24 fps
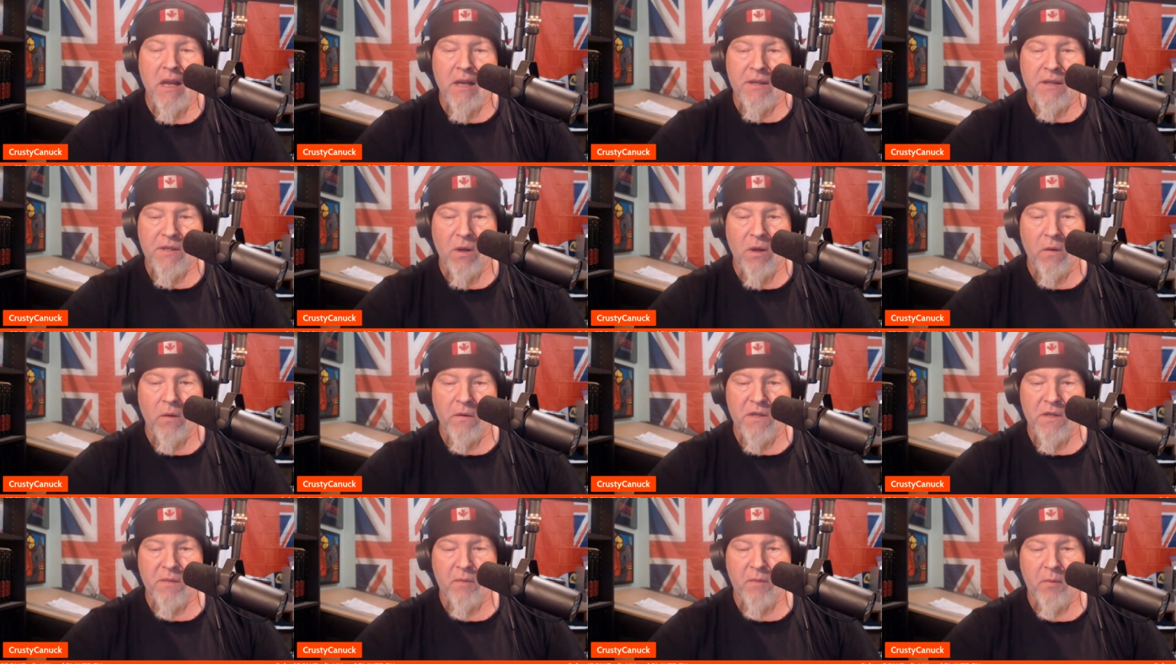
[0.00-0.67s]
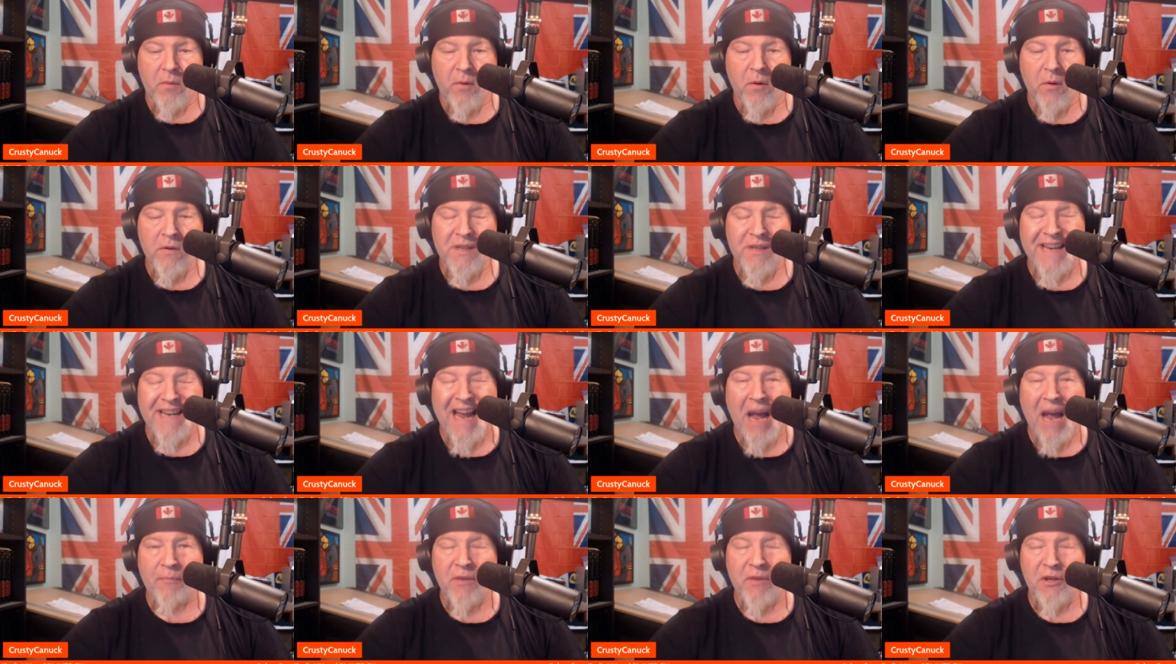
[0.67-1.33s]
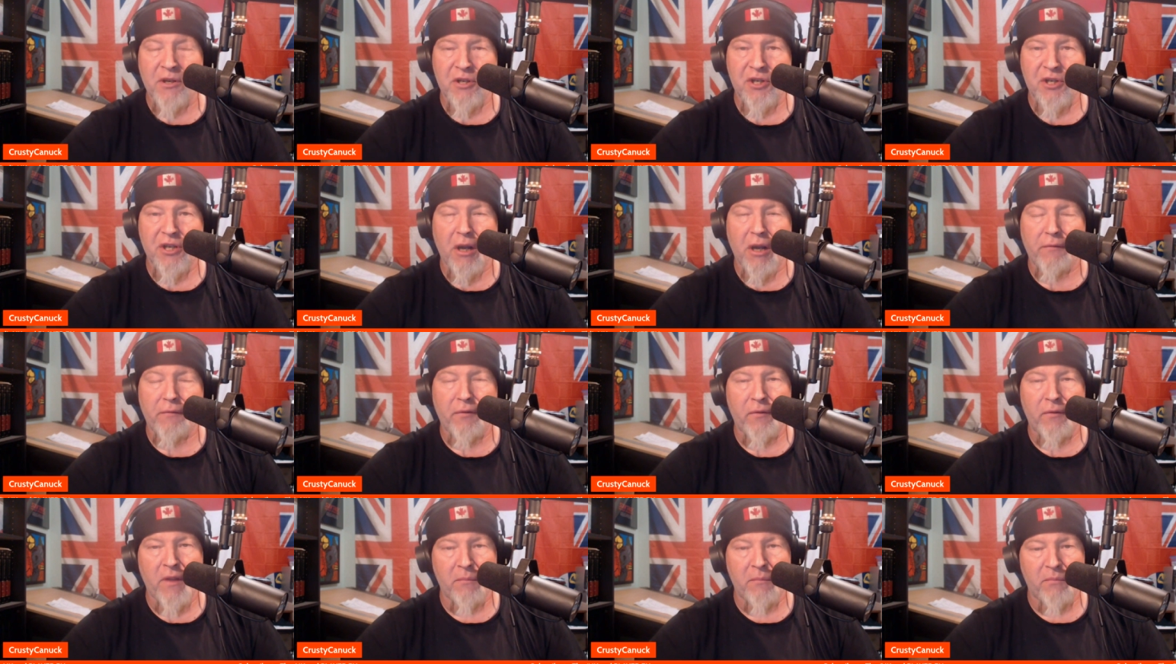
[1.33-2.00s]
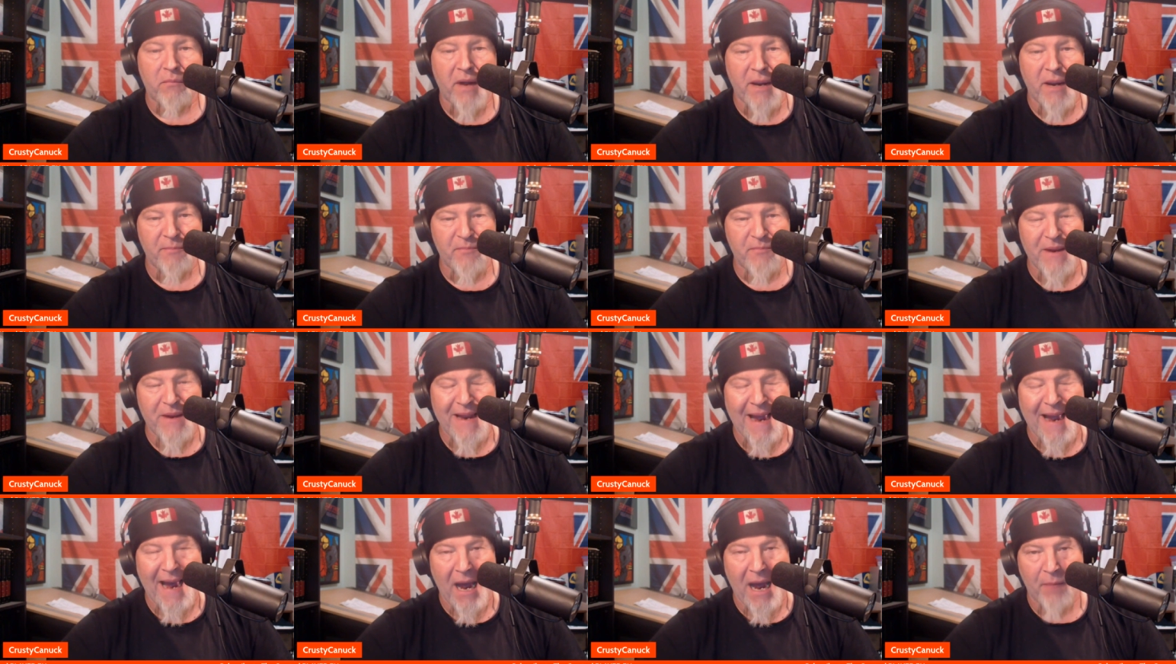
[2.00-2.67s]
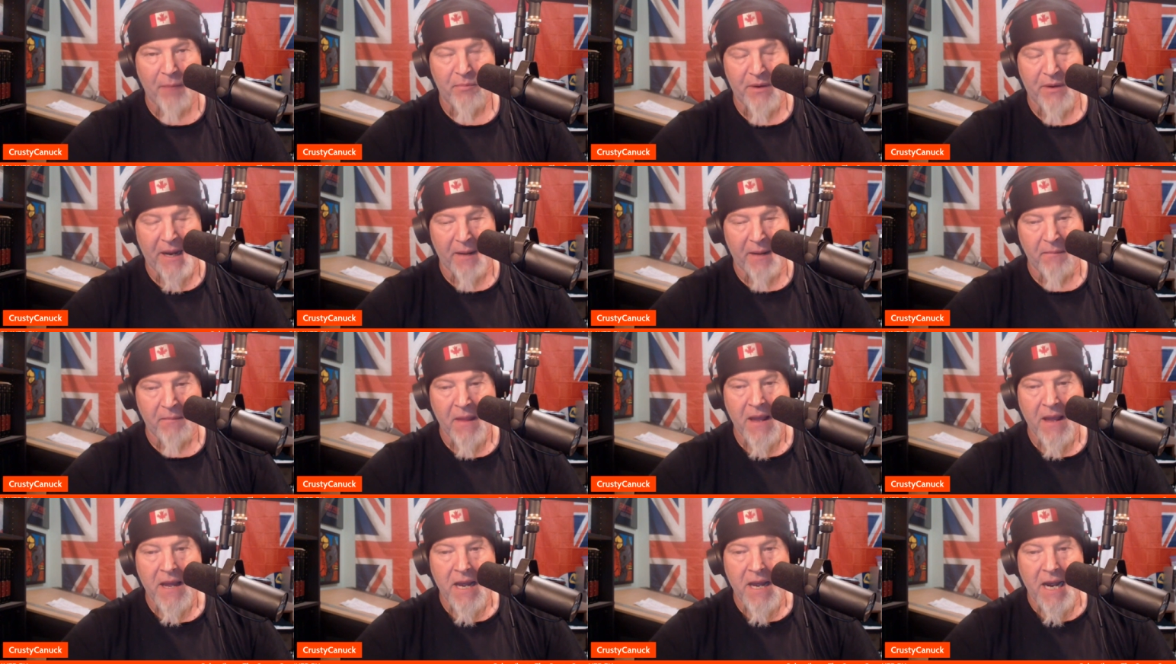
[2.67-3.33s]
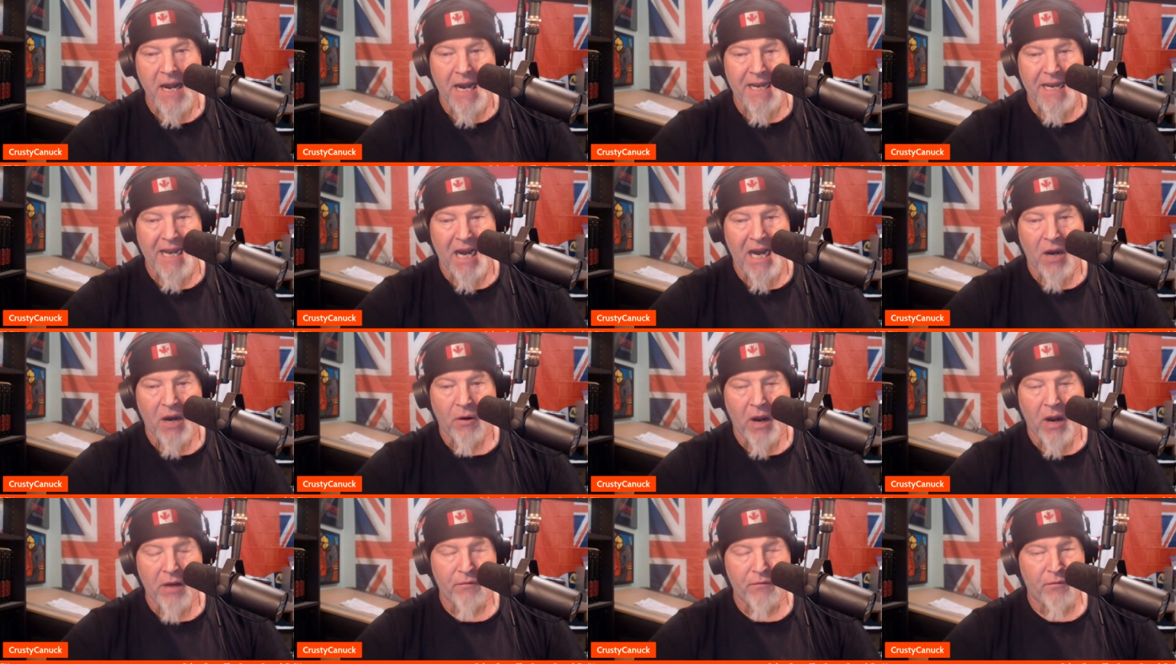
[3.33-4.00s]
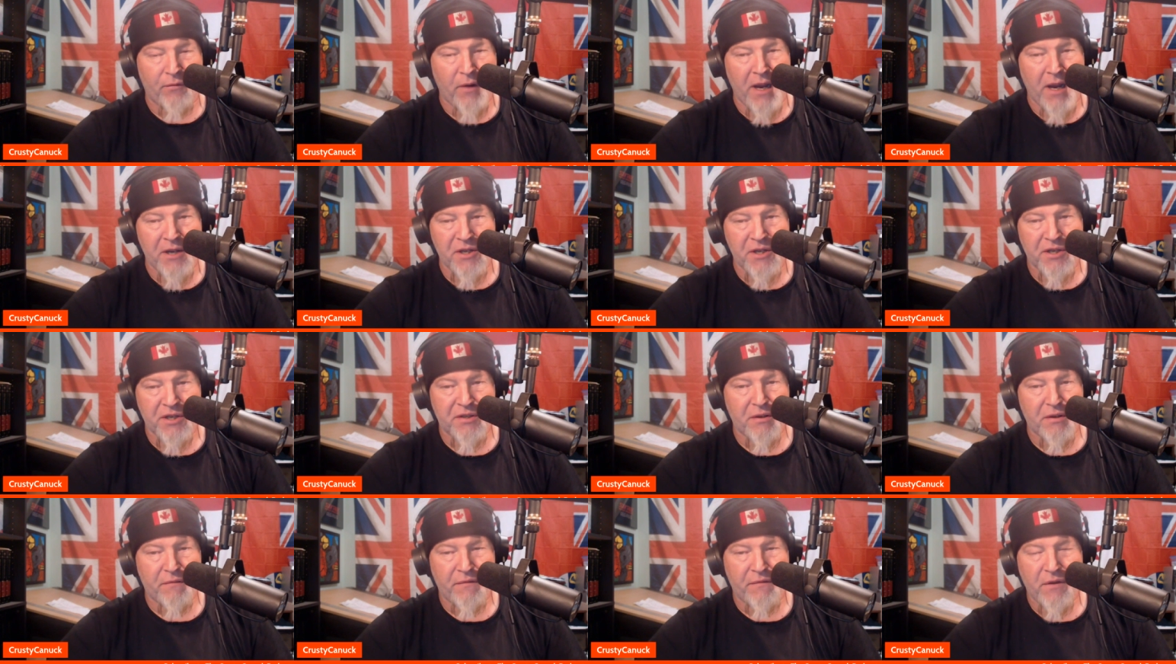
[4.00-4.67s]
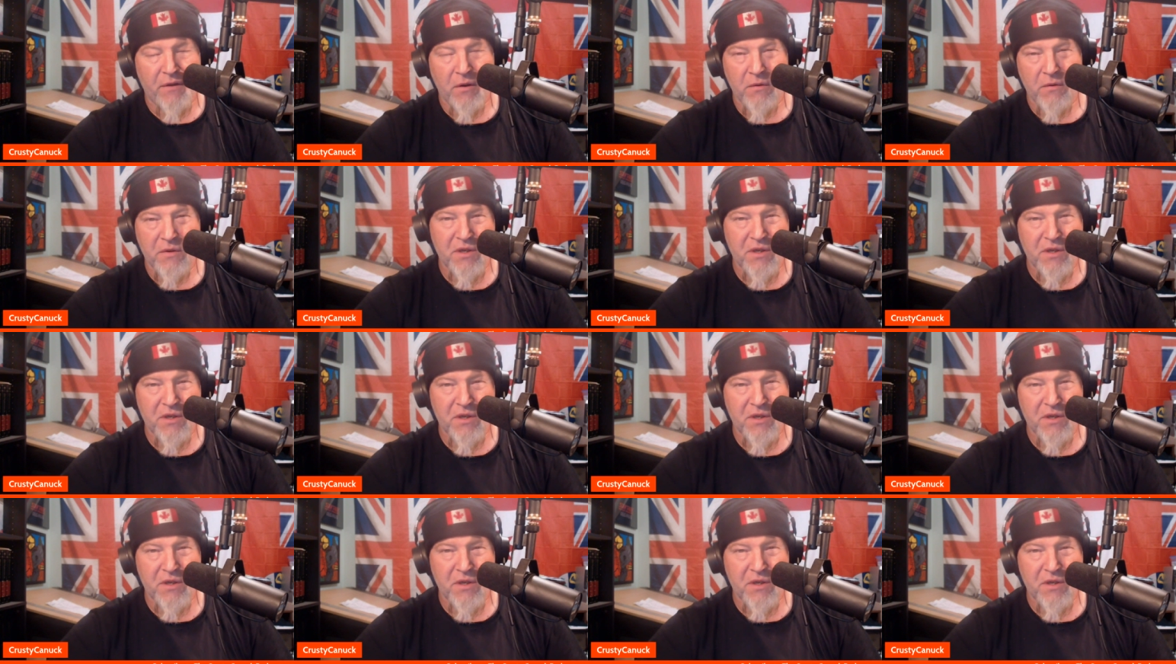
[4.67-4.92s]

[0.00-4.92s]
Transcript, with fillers: So there's a proposed cabinet shuffle that might be happening. Now, I've read just a few